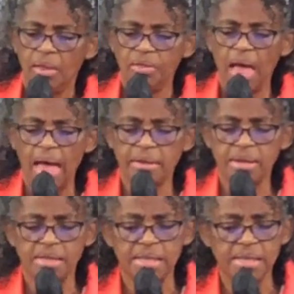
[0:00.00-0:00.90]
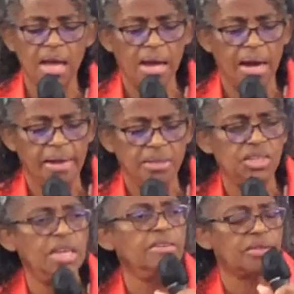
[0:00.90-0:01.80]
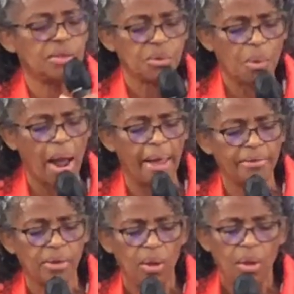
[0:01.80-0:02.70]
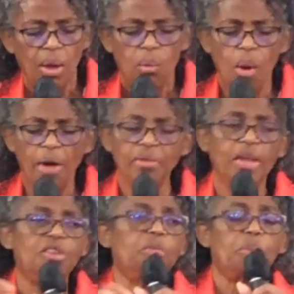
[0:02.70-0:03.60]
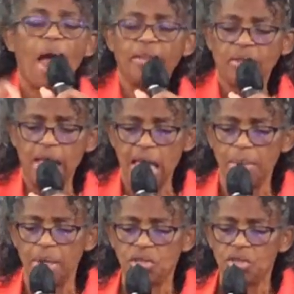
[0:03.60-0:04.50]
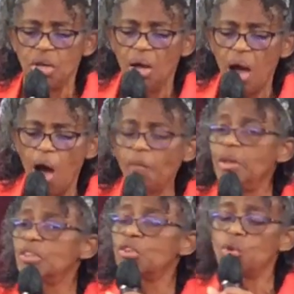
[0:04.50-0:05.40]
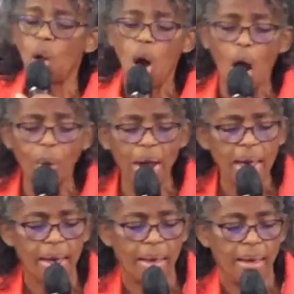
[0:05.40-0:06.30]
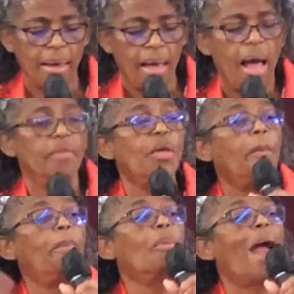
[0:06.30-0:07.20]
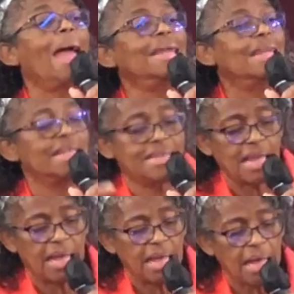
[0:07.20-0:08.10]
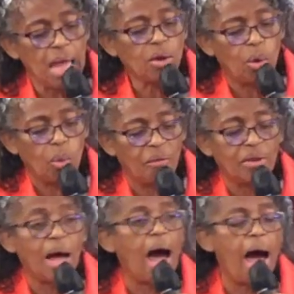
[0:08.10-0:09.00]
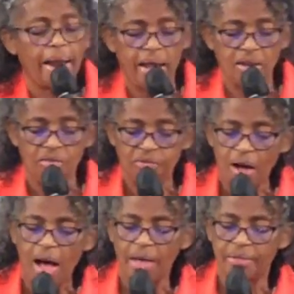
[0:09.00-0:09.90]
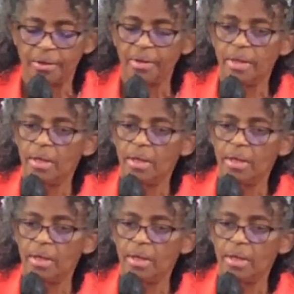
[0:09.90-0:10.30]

that the son, Jesus Christ, was the express image of his glory, the brightness equal with God and the Father.